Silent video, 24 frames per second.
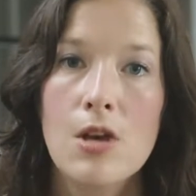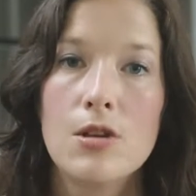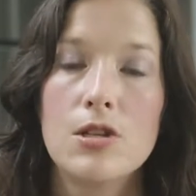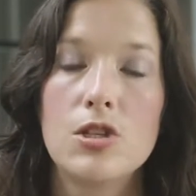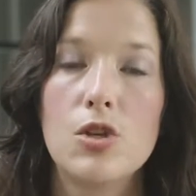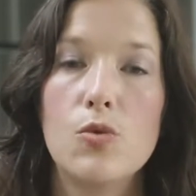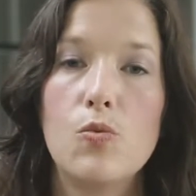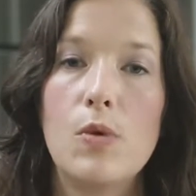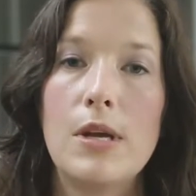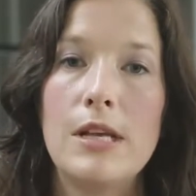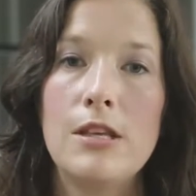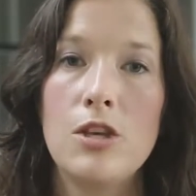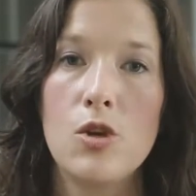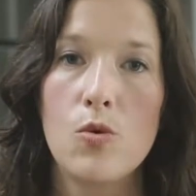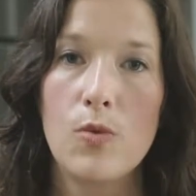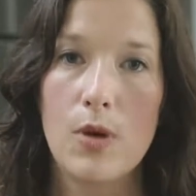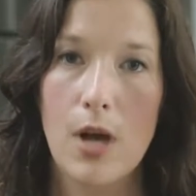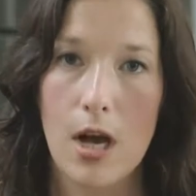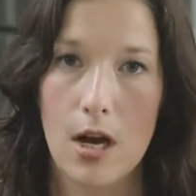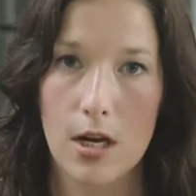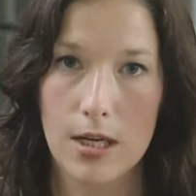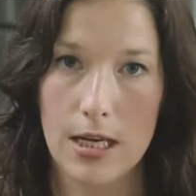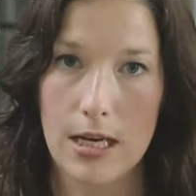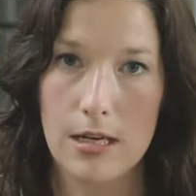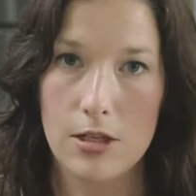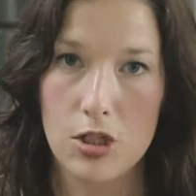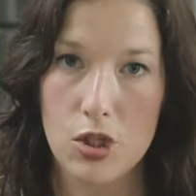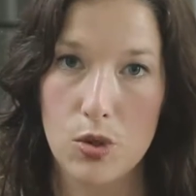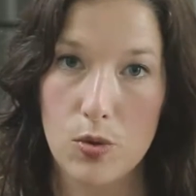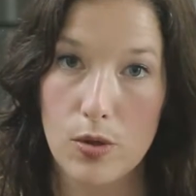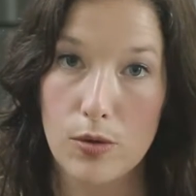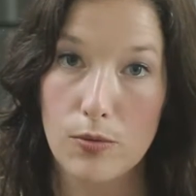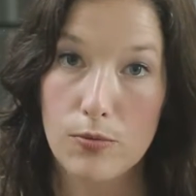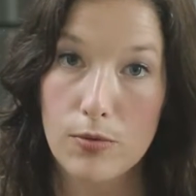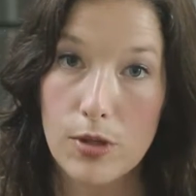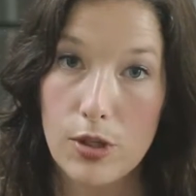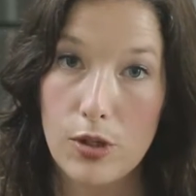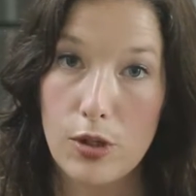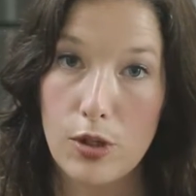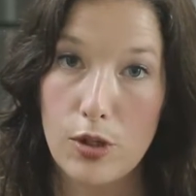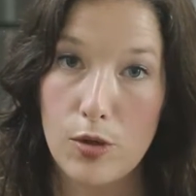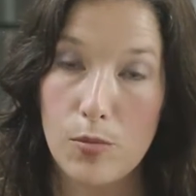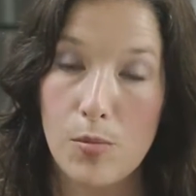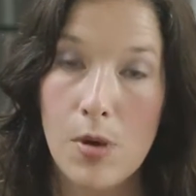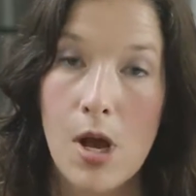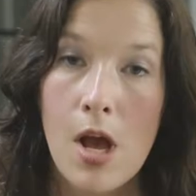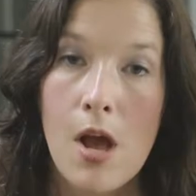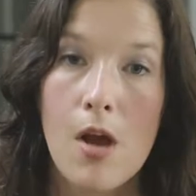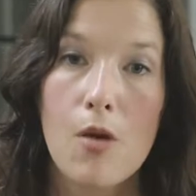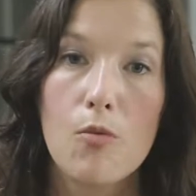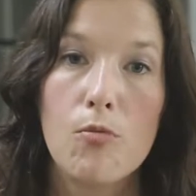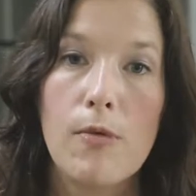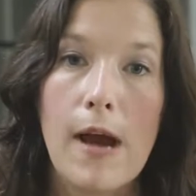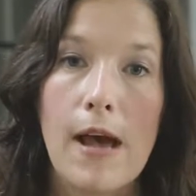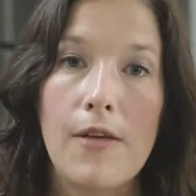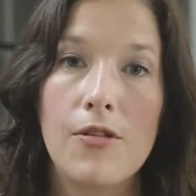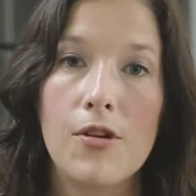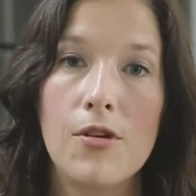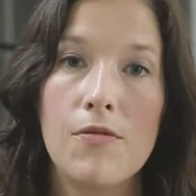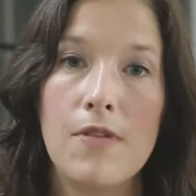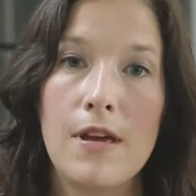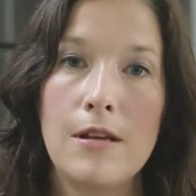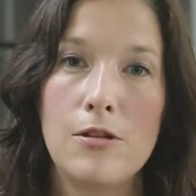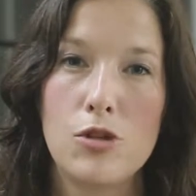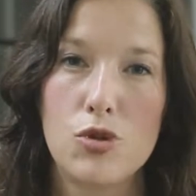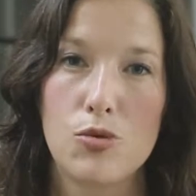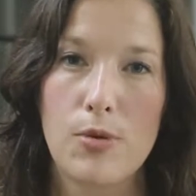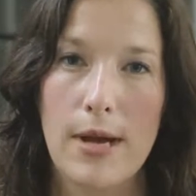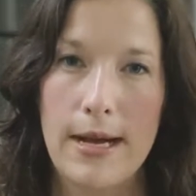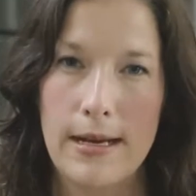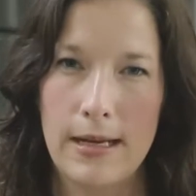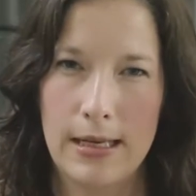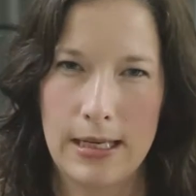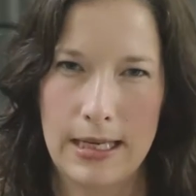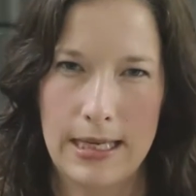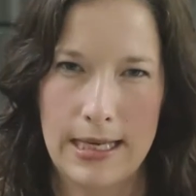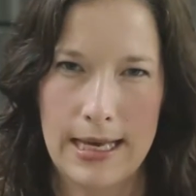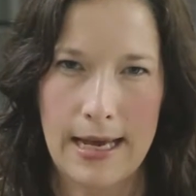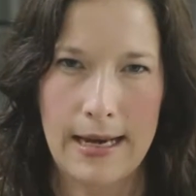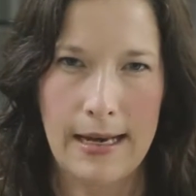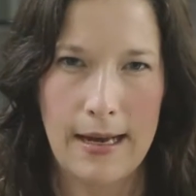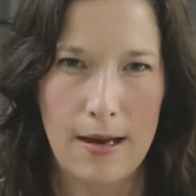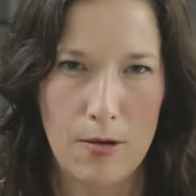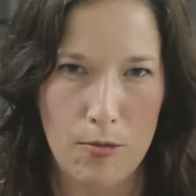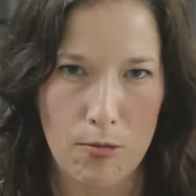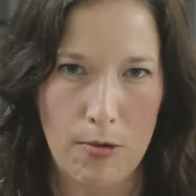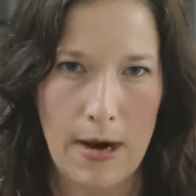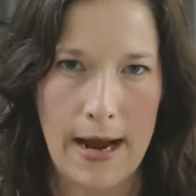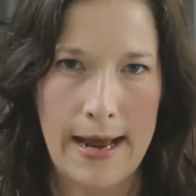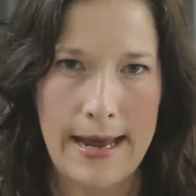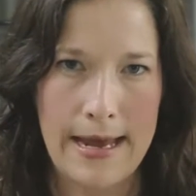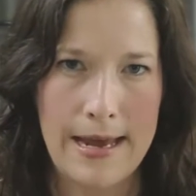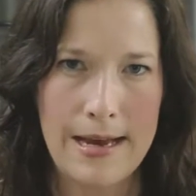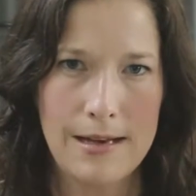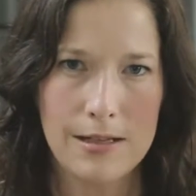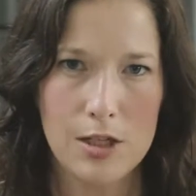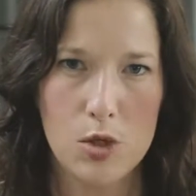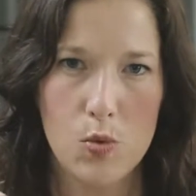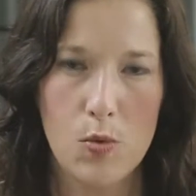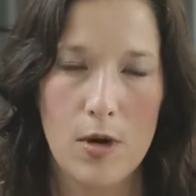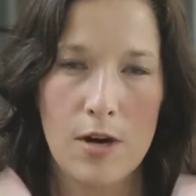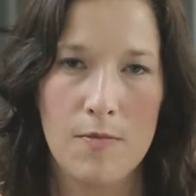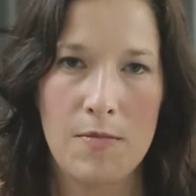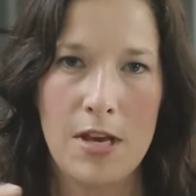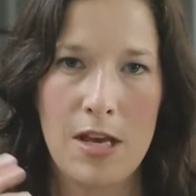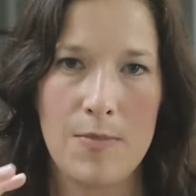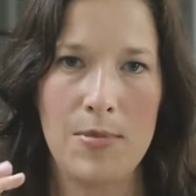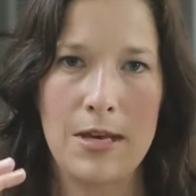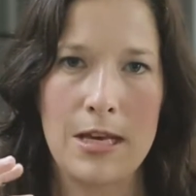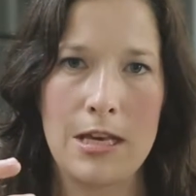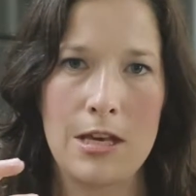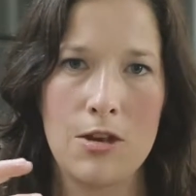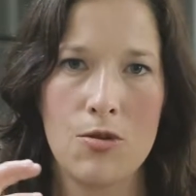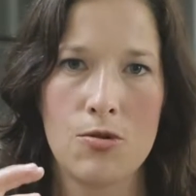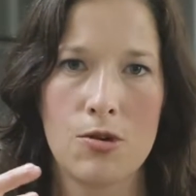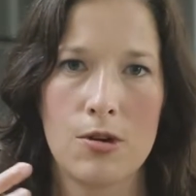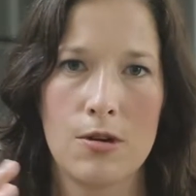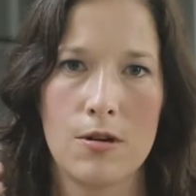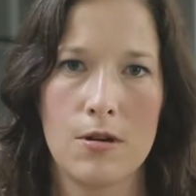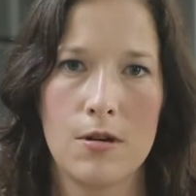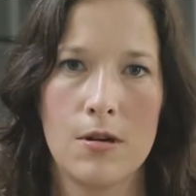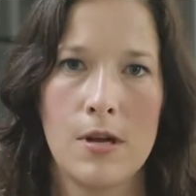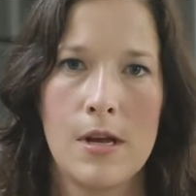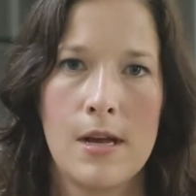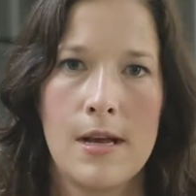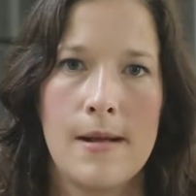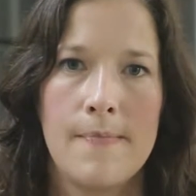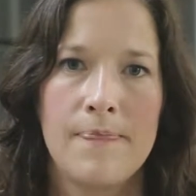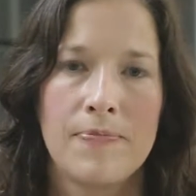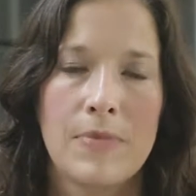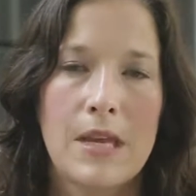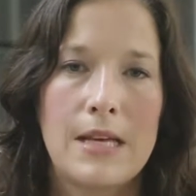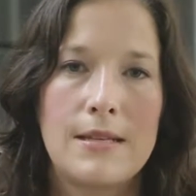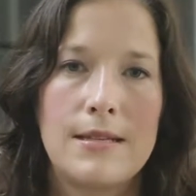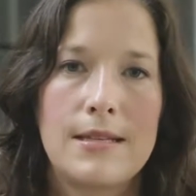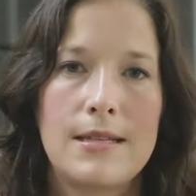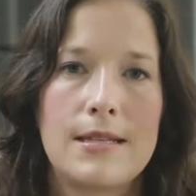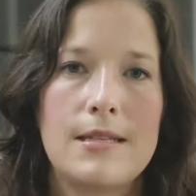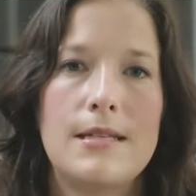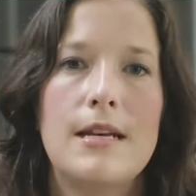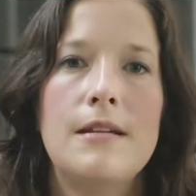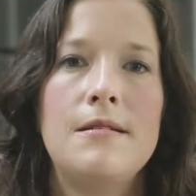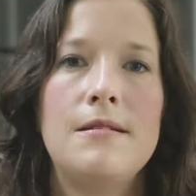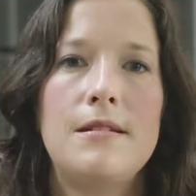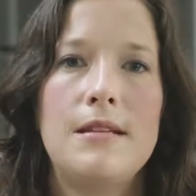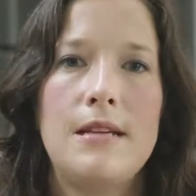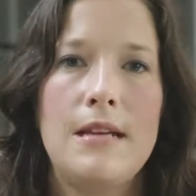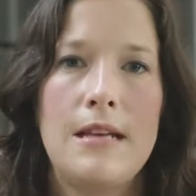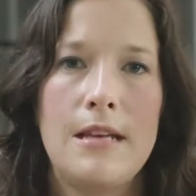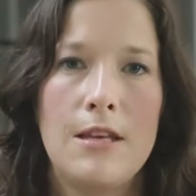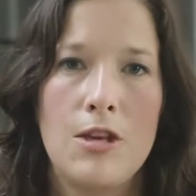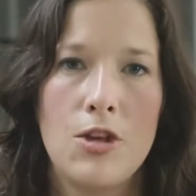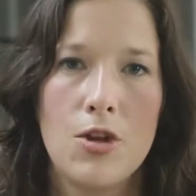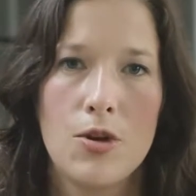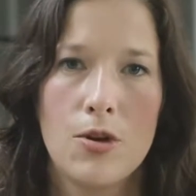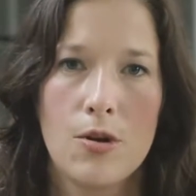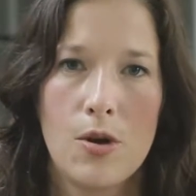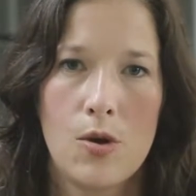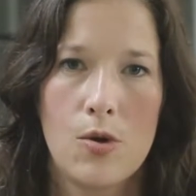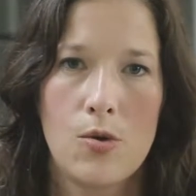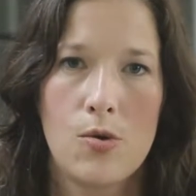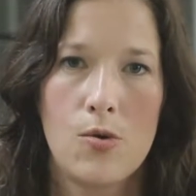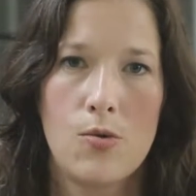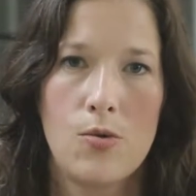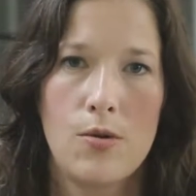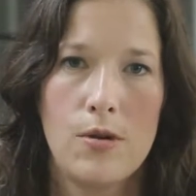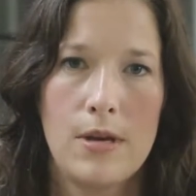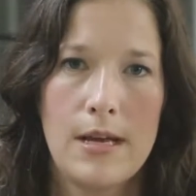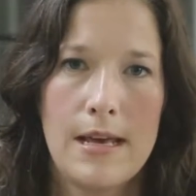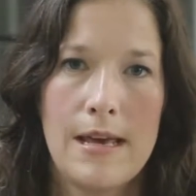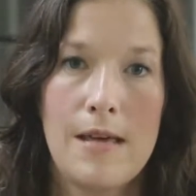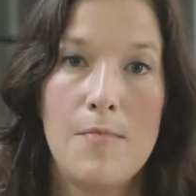So when you walk into a room, rather than try to get it right, where maybe you're stunting your own